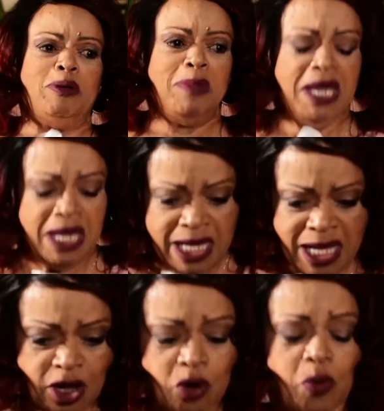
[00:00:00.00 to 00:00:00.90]
me
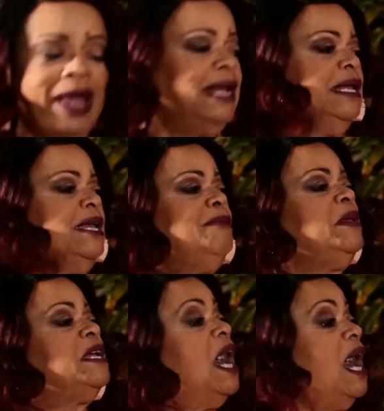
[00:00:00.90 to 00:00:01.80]
greatly
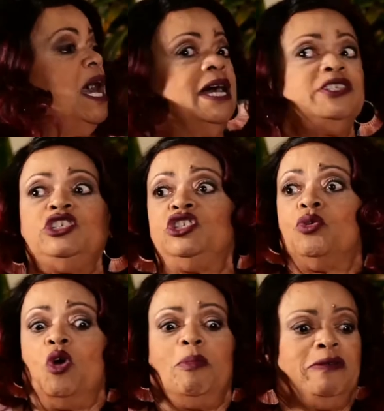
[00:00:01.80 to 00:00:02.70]
because she's a
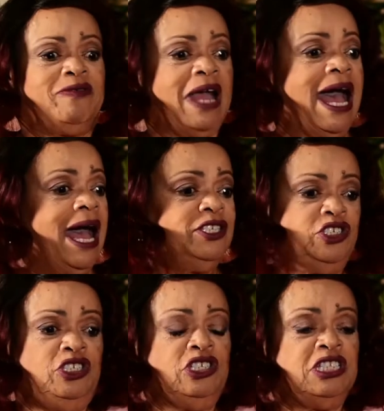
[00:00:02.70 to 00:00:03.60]
woman of God,
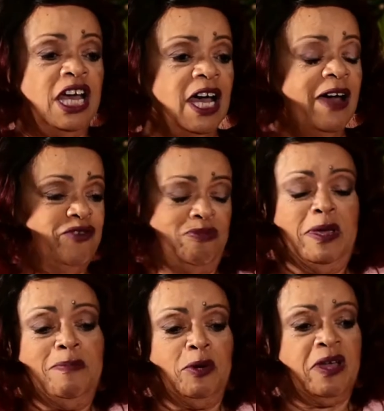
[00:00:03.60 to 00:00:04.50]
she's loved,
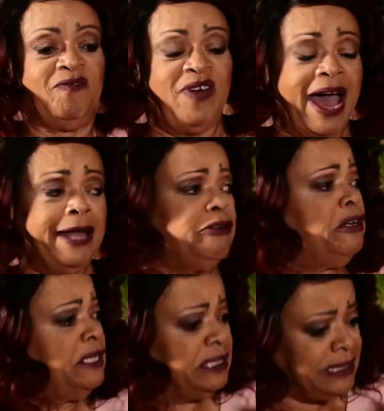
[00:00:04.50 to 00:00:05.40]
people confide in her.
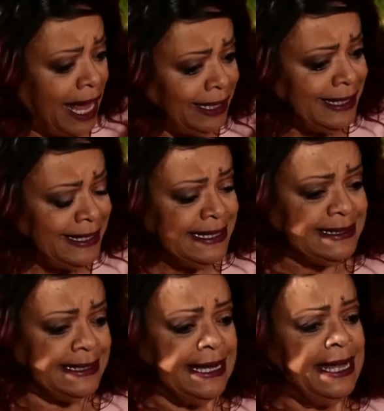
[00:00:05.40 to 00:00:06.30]
It's not
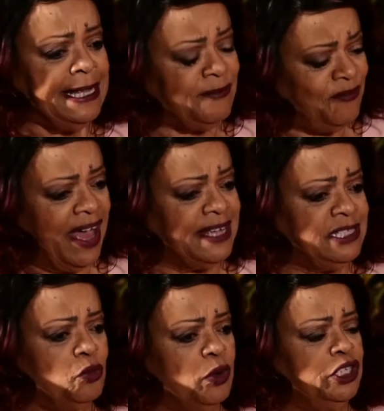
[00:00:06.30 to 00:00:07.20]
easy to find
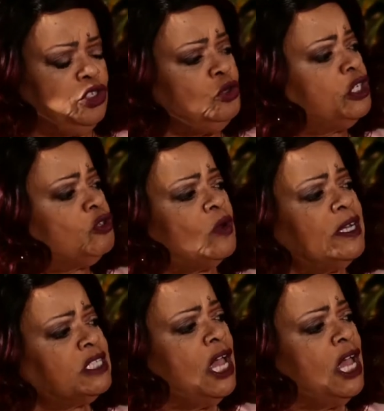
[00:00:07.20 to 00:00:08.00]
someone that you could trust